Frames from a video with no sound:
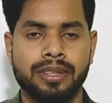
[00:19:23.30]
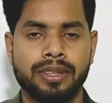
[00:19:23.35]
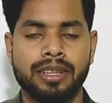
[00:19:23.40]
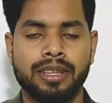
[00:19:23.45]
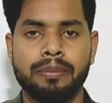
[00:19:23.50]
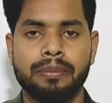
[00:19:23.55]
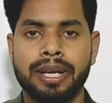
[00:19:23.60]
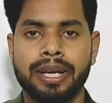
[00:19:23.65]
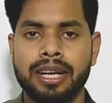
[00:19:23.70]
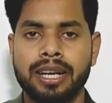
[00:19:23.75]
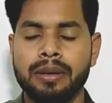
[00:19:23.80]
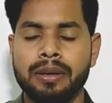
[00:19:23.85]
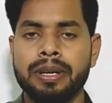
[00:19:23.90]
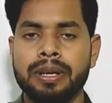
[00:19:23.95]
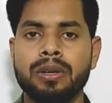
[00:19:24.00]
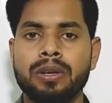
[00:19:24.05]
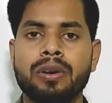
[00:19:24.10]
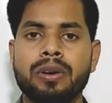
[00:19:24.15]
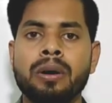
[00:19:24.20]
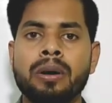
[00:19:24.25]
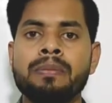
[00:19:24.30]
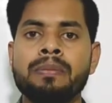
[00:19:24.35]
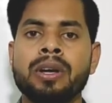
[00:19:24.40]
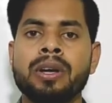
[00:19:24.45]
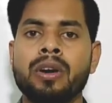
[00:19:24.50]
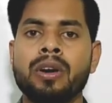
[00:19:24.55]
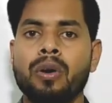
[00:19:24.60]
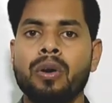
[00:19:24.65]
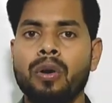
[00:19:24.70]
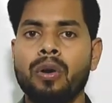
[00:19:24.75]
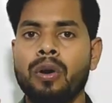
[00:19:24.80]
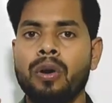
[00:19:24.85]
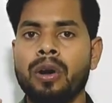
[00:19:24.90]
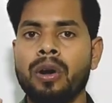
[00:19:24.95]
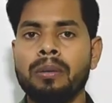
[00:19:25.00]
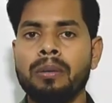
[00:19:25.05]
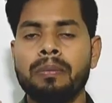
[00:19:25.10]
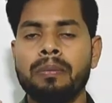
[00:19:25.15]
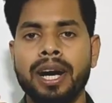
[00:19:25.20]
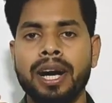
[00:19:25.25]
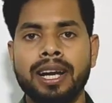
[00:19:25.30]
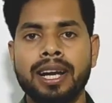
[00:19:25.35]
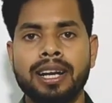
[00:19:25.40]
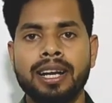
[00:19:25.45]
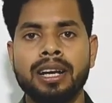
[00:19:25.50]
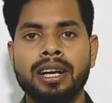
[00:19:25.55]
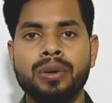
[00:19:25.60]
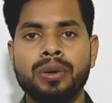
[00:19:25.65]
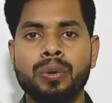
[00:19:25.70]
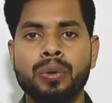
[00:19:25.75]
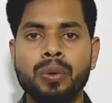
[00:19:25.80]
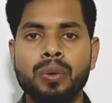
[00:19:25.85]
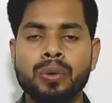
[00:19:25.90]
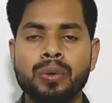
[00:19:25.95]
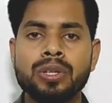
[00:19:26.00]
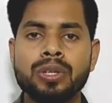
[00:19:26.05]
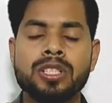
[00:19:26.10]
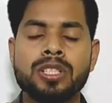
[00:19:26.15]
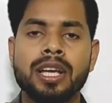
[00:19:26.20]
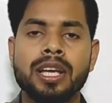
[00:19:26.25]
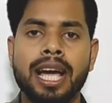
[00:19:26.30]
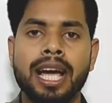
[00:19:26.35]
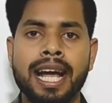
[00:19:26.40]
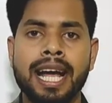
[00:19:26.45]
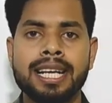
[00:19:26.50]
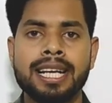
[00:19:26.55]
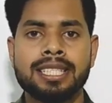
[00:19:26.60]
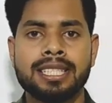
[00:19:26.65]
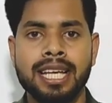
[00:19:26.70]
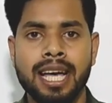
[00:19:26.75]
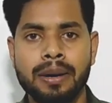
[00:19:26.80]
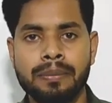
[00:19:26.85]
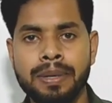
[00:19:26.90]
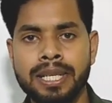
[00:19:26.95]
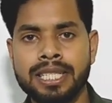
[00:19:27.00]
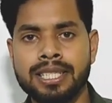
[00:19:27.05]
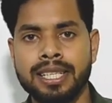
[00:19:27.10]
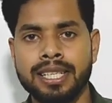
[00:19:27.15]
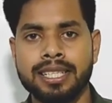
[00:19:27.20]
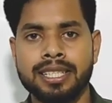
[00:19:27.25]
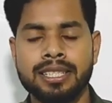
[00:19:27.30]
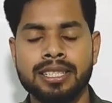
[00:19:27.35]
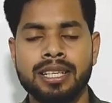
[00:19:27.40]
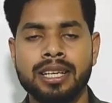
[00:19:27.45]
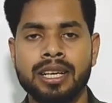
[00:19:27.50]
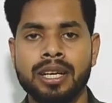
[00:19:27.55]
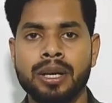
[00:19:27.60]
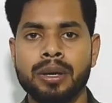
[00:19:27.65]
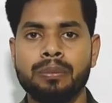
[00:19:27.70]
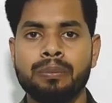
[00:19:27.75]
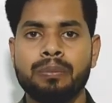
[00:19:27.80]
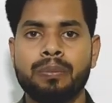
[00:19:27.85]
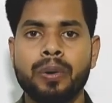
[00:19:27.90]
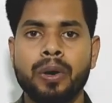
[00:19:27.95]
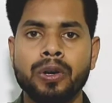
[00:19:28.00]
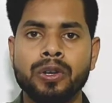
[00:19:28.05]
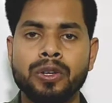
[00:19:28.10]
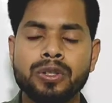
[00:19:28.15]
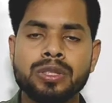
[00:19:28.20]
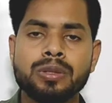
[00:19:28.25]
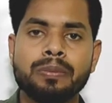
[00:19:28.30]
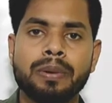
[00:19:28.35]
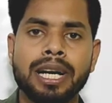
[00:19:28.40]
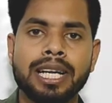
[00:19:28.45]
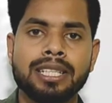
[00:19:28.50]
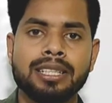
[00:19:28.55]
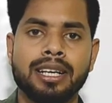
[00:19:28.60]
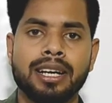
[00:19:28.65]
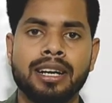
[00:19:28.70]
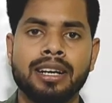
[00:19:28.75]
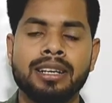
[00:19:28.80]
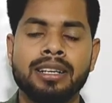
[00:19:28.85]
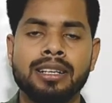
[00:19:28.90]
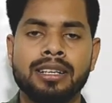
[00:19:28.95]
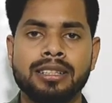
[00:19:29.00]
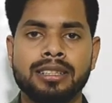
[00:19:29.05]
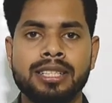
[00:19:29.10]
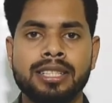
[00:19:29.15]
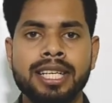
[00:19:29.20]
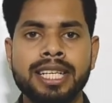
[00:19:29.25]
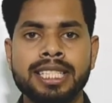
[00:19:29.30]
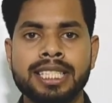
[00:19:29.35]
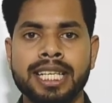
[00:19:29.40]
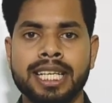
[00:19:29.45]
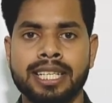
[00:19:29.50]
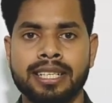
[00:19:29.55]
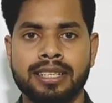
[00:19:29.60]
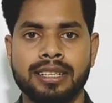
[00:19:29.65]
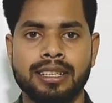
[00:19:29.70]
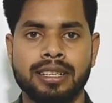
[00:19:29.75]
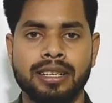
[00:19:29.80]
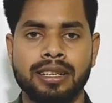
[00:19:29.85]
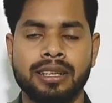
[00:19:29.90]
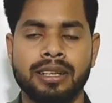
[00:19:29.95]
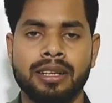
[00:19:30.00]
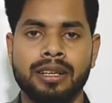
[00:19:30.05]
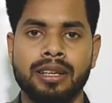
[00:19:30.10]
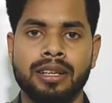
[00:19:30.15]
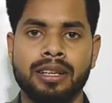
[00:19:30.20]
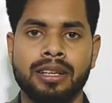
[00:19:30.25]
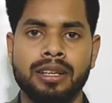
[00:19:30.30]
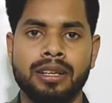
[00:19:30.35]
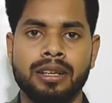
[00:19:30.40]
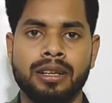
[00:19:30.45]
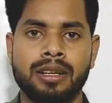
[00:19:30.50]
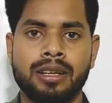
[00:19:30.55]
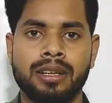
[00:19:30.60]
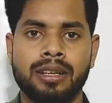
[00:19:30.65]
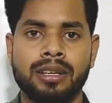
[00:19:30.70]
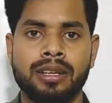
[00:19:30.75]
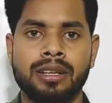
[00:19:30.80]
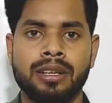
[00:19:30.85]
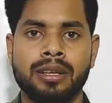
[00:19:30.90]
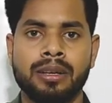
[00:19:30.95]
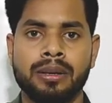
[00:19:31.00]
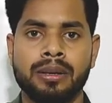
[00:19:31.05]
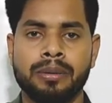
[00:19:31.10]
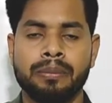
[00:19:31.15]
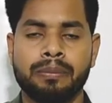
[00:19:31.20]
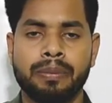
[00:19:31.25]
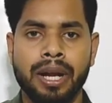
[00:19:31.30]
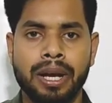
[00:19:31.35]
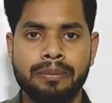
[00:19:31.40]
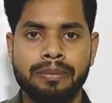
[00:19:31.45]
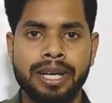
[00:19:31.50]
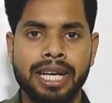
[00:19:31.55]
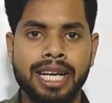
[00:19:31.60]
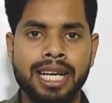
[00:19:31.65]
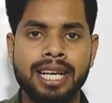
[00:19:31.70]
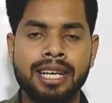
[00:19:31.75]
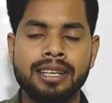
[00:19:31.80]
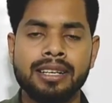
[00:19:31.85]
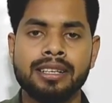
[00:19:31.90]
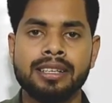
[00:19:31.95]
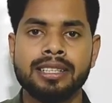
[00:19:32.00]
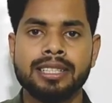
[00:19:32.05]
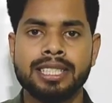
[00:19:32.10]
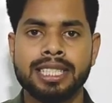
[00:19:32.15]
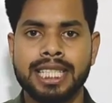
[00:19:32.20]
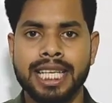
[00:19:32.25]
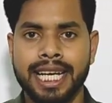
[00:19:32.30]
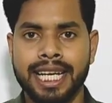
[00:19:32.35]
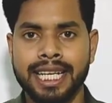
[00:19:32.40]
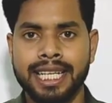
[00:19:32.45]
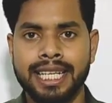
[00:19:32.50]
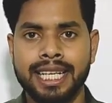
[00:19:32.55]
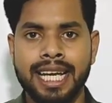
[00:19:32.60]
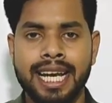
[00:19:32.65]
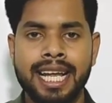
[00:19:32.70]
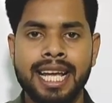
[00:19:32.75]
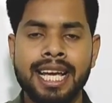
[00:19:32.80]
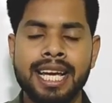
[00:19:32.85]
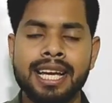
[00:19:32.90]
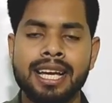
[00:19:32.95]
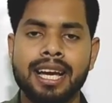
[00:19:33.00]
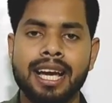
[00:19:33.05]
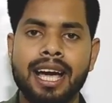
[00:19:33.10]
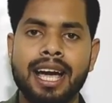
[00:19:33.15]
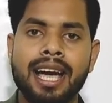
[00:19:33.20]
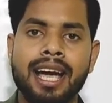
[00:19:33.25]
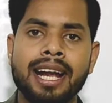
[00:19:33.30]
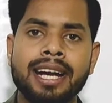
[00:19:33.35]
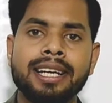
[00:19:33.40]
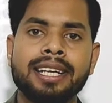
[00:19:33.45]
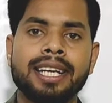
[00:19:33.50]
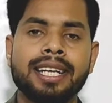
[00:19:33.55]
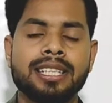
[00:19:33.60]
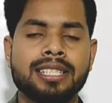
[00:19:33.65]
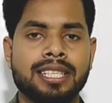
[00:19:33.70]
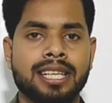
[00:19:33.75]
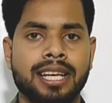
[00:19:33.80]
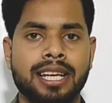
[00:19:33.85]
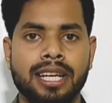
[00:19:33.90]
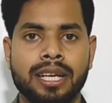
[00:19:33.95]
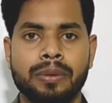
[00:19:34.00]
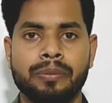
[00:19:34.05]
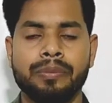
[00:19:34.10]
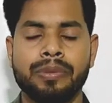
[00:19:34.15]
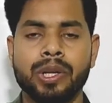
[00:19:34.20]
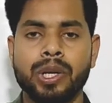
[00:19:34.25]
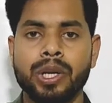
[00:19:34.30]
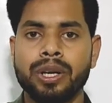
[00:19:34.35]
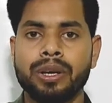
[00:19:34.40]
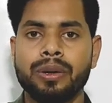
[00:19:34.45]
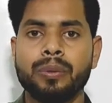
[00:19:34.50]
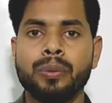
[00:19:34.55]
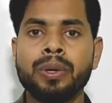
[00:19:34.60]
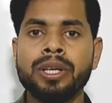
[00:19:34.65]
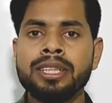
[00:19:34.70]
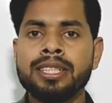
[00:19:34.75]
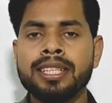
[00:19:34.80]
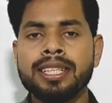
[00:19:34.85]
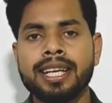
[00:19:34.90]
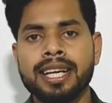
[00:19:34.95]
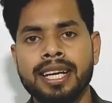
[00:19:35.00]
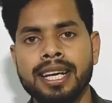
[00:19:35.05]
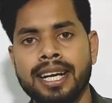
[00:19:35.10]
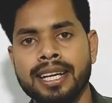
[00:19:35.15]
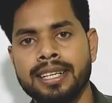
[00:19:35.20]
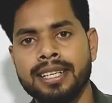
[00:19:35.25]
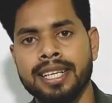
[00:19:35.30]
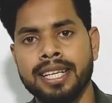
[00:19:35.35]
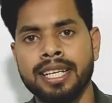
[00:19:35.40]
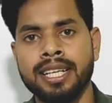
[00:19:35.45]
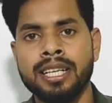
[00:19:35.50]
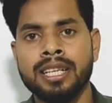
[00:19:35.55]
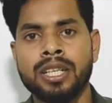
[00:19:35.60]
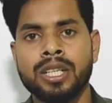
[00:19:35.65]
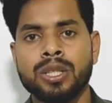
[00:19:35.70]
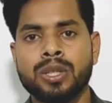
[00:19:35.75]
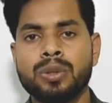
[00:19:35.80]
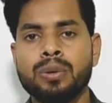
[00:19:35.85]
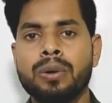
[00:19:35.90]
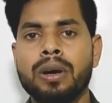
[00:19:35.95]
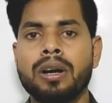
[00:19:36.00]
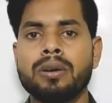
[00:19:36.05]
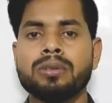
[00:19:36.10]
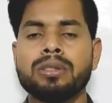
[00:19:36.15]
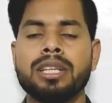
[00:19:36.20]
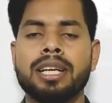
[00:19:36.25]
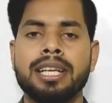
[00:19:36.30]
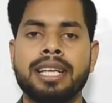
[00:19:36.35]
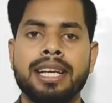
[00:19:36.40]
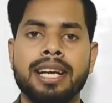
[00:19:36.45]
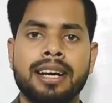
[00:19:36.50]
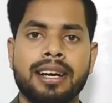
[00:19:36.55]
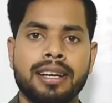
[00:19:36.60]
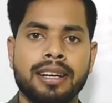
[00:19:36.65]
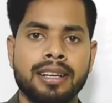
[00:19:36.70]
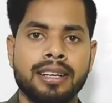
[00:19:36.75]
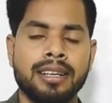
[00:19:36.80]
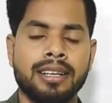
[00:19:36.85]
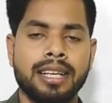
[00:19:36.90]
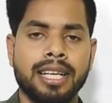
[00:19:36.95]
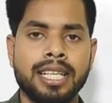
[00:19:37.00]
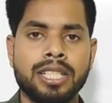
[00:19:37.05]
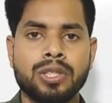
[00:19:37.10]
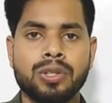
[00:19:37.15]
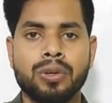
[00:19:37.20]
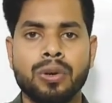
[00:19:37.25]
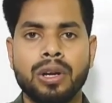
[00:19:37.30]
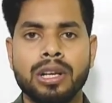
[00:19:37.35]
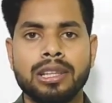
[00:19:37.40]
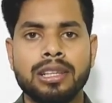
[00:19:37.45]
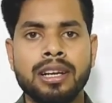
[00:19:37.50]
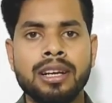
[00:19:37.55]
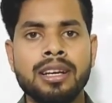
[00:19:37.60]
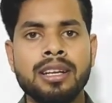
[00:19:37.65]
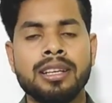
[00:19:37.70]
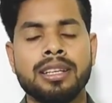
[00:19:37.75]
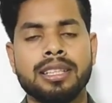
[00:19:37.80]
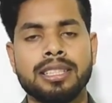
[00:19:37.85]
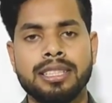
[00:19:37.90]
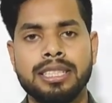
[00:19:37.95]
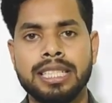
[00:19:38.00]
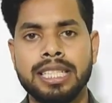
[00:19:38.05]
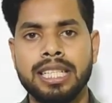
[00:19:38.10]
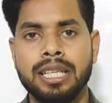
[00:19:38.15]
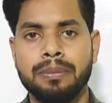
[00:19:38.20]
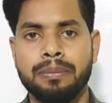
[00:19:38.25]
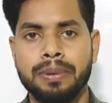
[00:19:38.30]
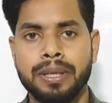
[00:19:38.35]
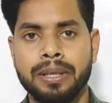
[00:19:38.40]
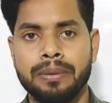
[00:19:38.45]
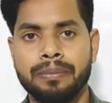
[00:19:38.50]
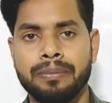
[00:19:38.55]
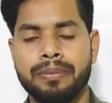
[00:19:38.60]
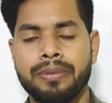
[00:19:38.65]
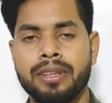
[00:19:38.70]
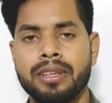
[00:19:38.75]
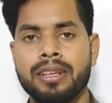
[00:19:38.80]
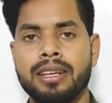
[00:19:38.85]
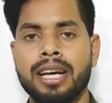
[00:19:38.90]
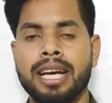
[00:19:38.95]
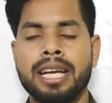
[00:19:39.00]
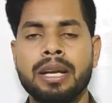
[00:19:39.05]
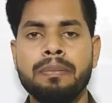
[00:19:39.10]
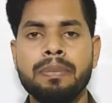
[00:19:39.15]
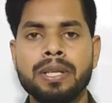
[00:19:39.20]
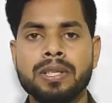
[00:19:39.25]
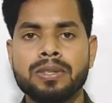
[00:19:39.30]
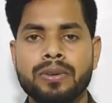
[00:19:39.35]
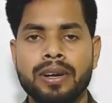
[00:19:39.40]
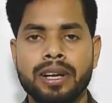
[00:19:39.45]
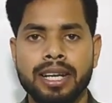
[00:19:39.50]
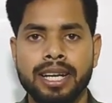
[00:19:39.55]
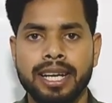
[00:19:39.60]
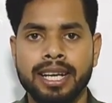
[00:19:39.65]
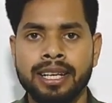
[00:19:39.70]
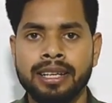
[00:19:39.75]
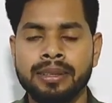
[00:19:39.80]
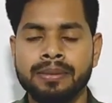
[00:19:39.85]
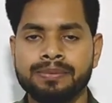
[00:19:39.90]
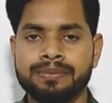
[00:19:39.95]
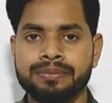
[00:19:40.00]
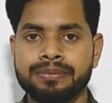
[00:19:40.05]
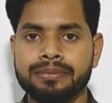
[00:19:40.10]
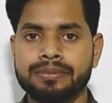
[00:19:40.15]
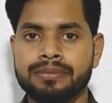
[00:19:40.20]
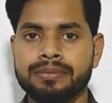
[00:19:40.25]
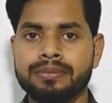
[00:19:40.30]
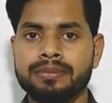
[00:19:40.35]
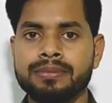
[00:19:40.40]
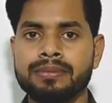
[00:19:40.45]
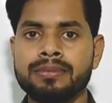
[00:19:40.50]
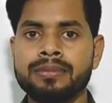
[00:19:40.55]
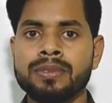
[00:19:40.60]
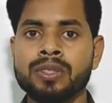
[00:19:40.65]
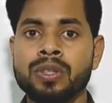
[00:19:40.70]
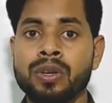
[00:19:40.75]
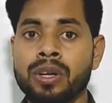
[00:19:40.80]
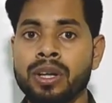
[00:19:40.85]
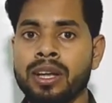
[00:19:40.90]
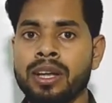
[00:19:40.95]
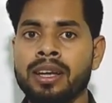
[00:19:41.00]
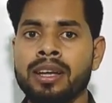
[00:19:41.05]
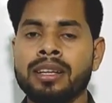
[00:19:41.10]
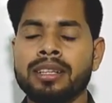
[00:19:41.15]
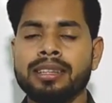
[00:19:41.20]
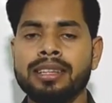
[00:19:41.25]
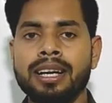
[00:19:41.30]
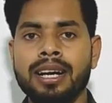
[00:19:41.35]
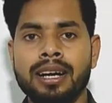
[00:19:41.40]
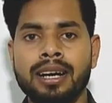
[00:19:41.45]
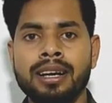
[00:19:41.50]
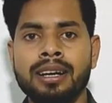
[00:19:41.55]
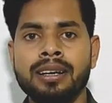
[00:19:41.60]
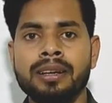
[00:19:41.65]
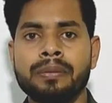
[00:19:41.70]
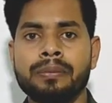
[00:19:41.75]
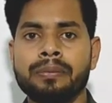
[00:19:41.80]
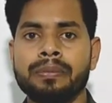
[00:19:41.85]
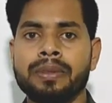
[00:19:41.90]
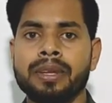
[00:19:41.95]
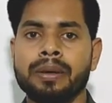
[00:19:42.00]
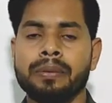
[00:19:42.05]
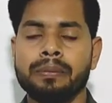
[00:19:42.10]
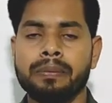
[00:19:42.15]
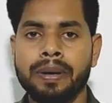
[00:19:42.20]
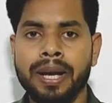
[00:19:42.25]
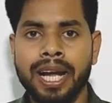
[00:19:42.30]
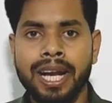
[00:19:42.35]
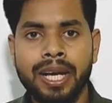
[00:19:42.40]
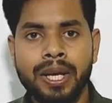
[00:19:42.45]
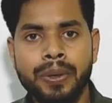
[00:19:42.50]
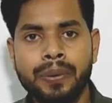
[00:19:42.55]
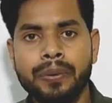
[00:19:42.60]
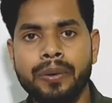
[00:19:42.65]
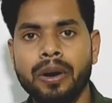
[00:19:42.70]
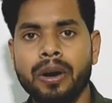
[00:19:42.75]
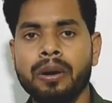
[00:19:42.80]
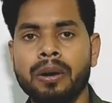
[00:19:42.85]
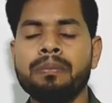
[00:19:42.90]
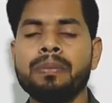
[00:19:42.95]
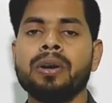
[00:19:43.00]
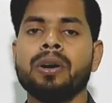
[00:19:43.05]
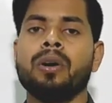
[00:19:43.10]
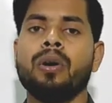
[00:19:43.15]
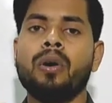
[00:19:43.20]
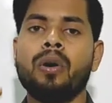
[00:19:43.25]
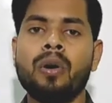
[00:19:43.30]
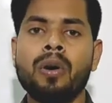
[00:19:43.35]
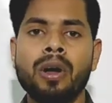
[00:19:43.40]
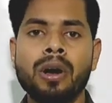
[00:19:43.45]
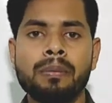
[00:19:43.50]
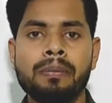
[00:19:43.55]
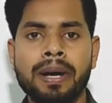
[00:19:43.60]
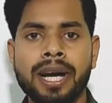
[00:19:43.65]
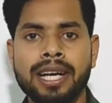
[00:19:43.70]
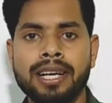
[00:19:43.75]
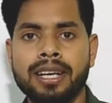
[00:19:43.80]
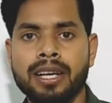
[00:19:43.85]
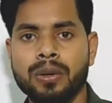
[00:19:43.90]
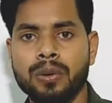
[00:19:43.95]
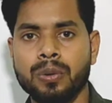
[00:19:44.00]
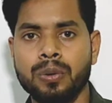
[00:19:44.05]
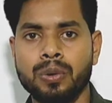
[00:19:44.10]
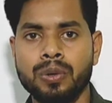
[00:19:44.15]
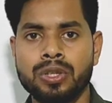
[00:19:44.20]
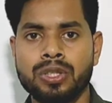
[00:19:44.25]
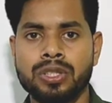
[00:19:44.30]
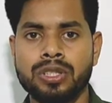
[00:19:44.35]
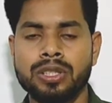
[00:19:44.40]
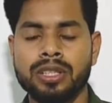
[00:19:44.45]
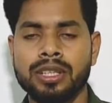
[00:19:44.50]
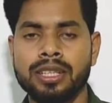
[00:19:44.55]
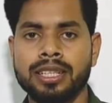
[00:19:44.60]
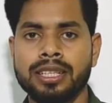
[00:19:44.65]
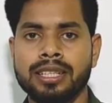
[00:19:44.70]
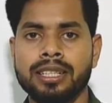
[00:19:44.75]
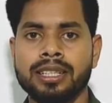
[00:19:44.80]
the market value of all final goods and services produced by the three sectors, primary, secondary and tertiary, within a country throughout the year is called the GDP. I repeat this one again. The value of all final goods,